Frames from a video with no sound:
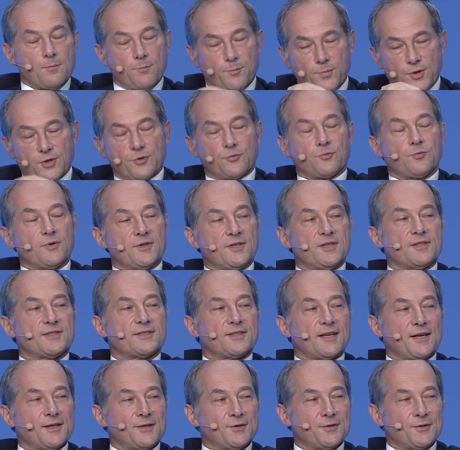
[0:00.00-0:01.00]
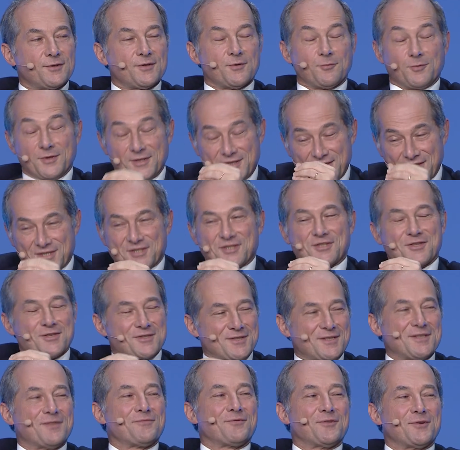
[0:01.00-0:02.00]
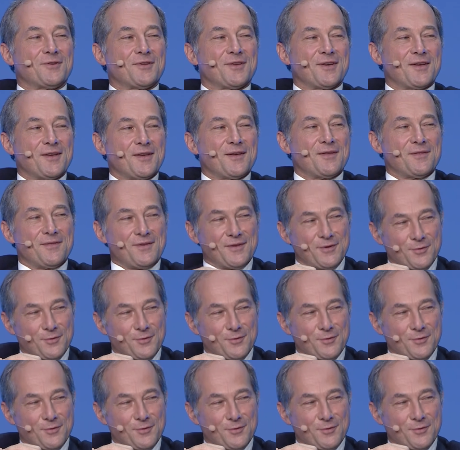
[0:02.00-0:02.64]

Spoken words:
but we discussed even the